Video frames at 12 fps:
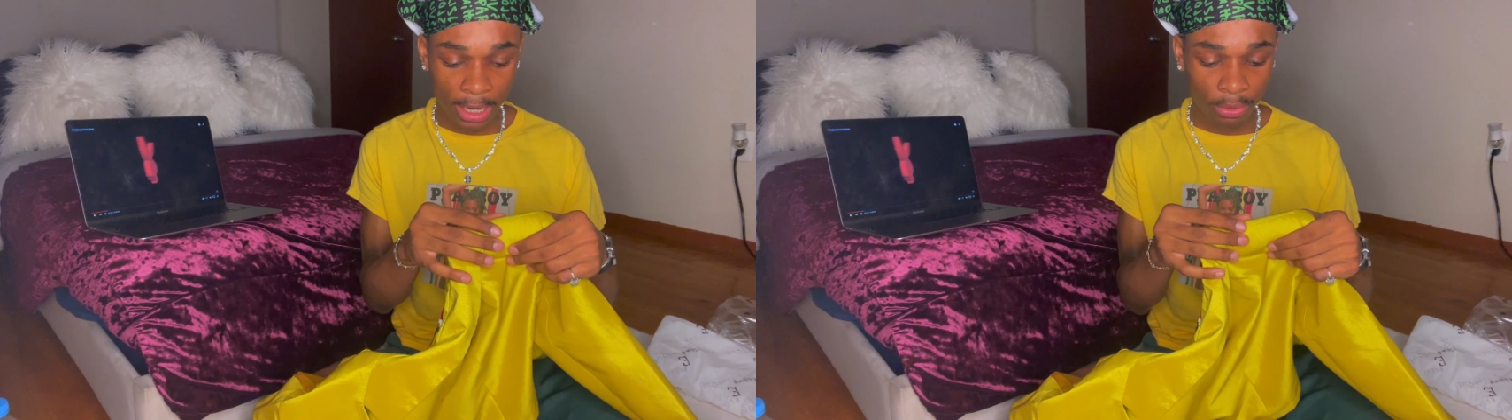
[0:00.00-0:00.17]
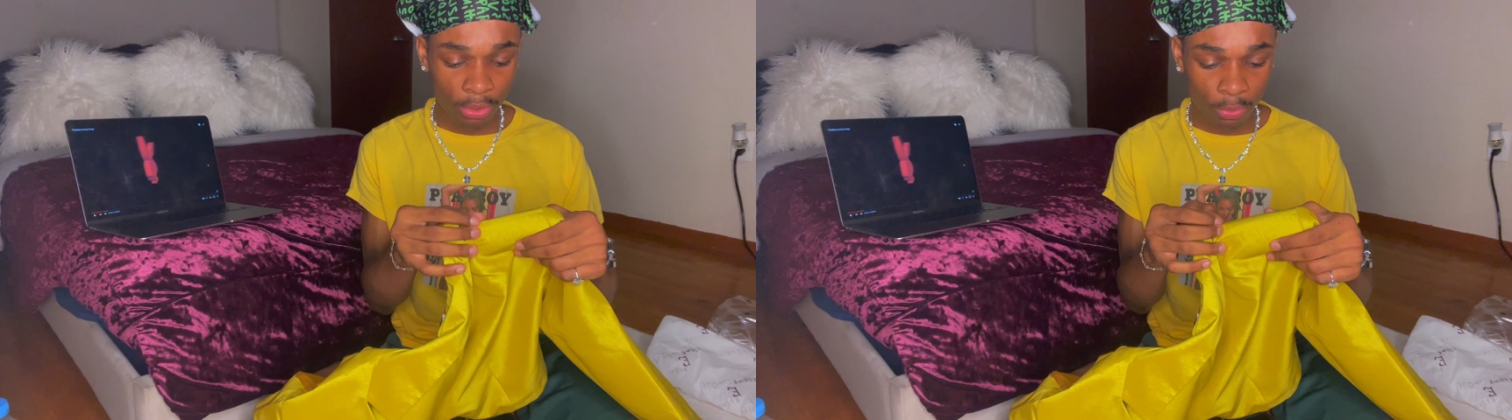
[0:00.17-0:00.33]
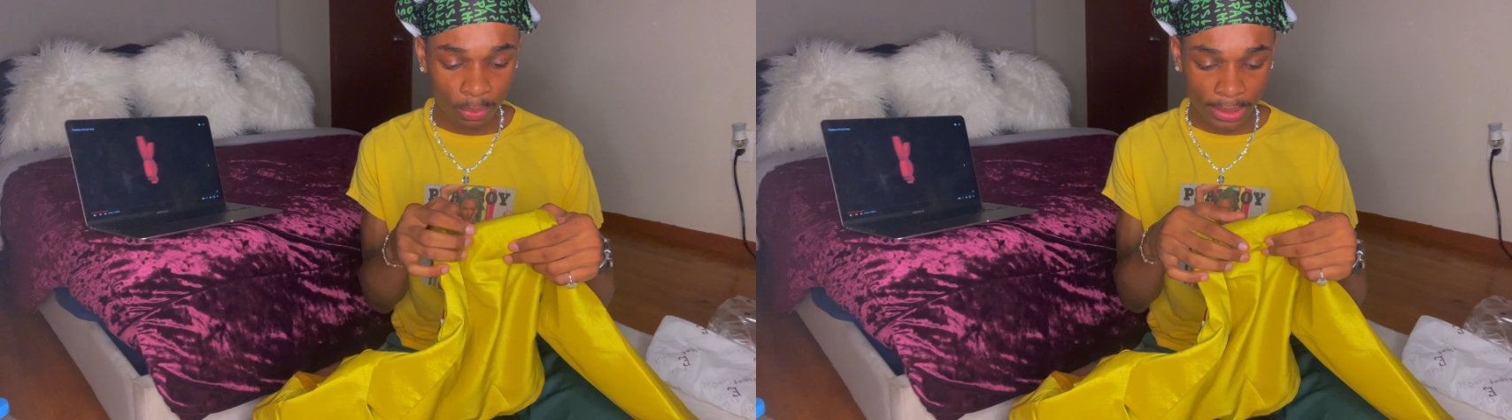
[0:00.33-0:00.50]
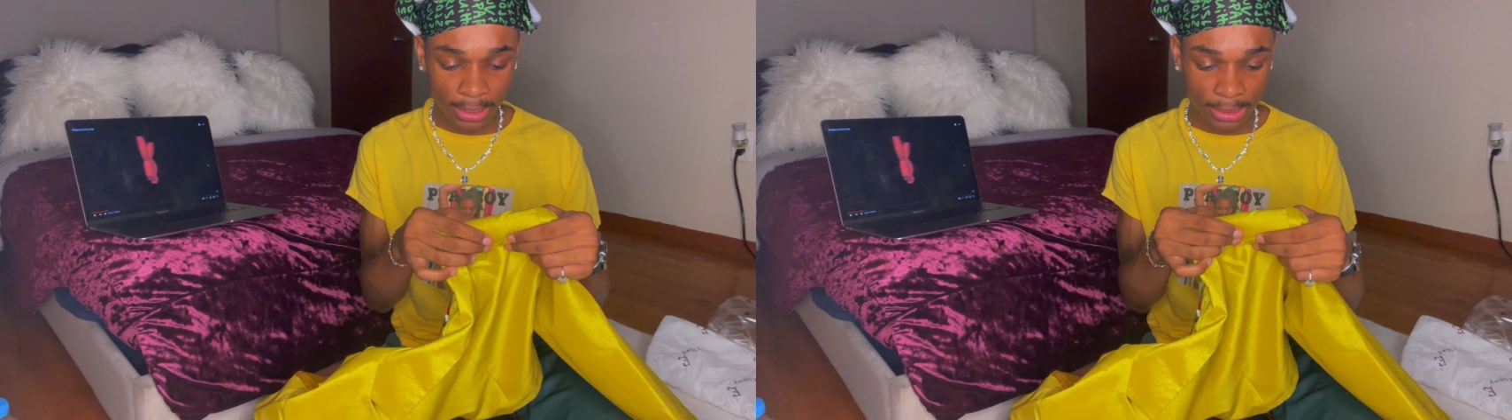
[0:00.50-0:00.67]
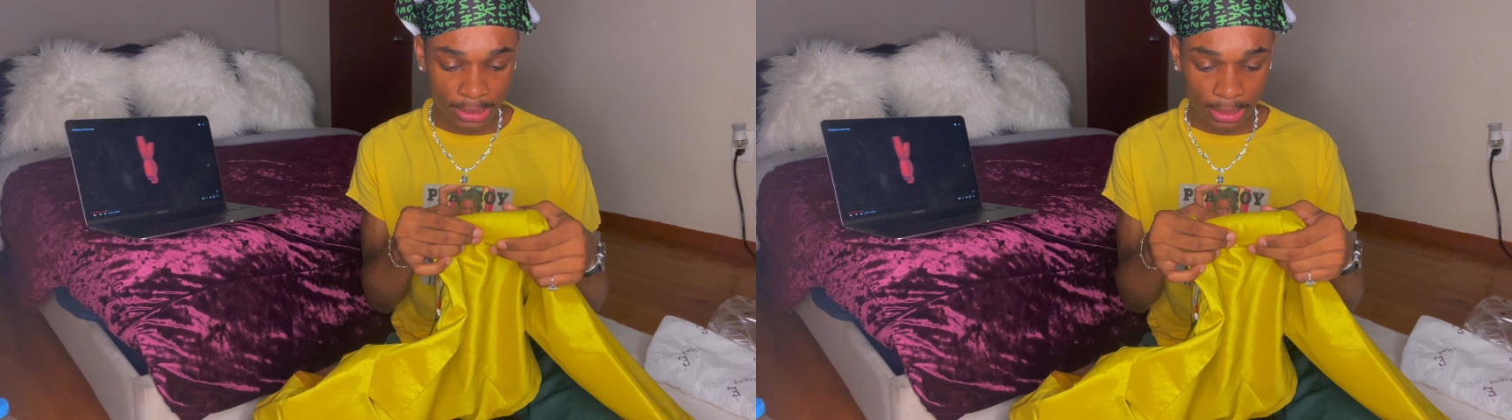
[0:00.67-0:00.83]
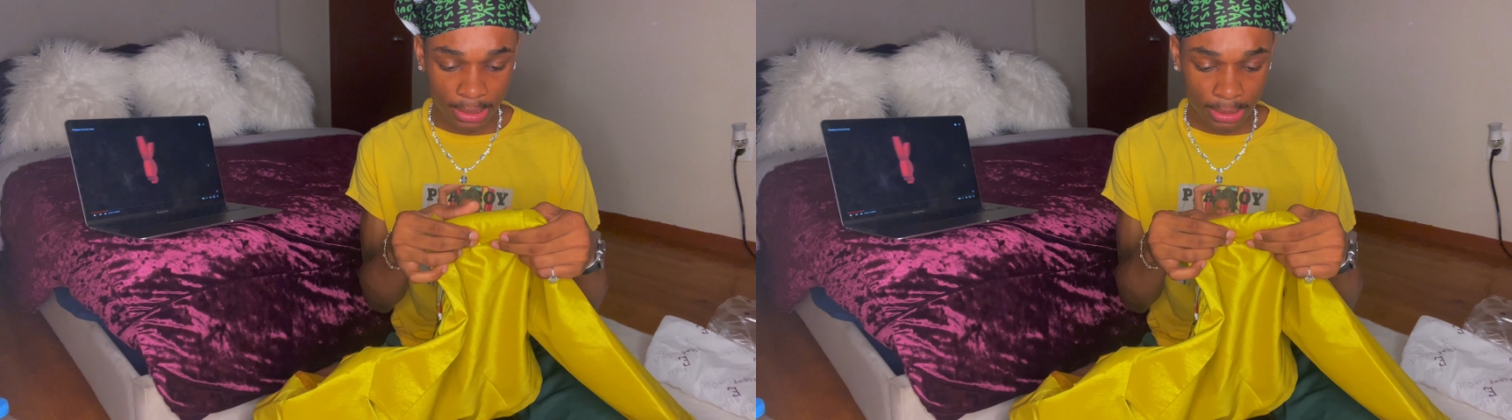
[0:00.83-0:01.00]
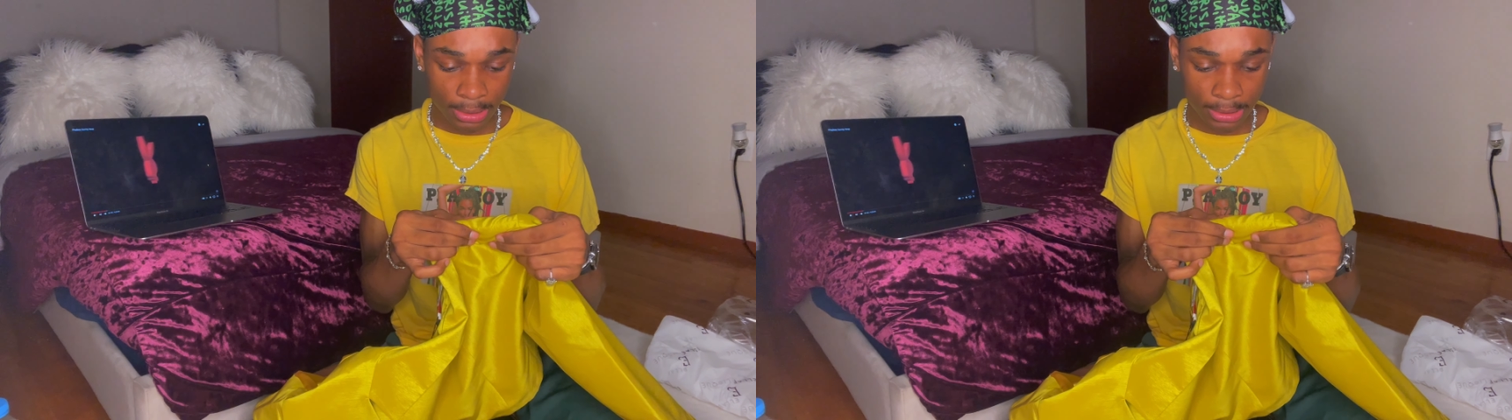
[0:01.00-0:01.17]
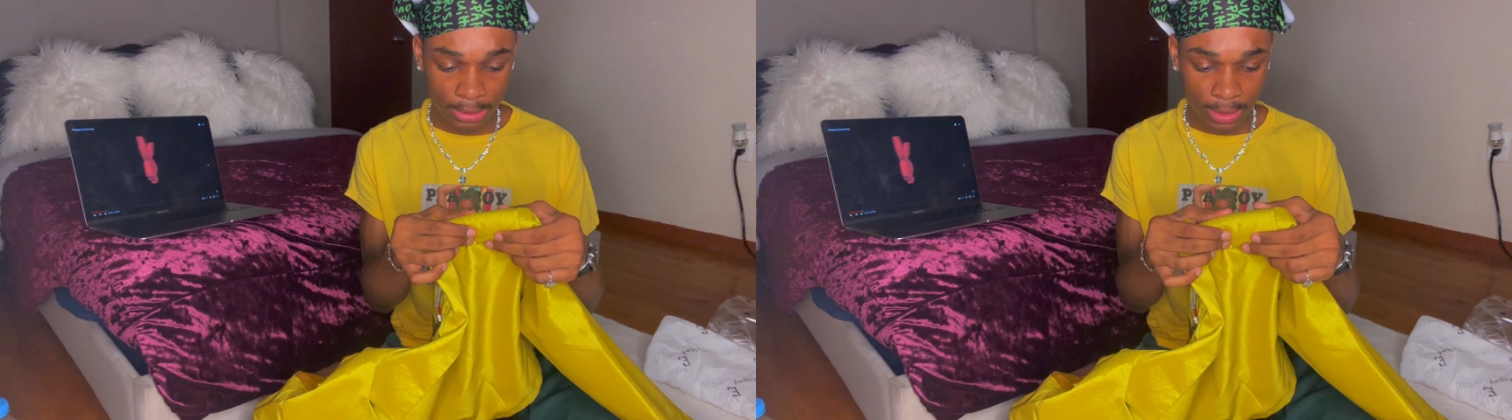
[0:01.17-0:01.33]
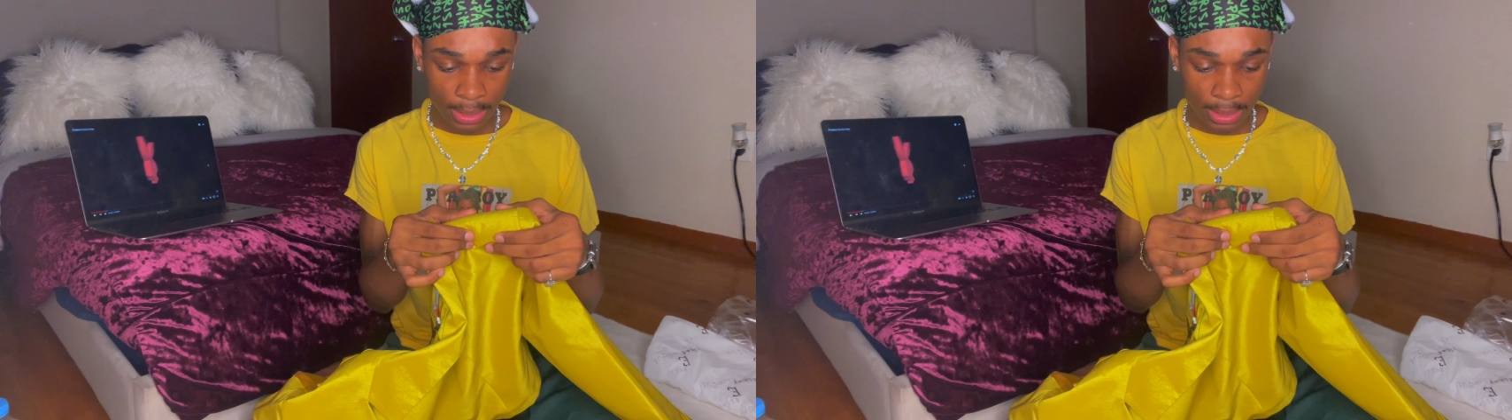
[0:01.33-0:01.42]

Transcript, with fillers: I don't know what this is.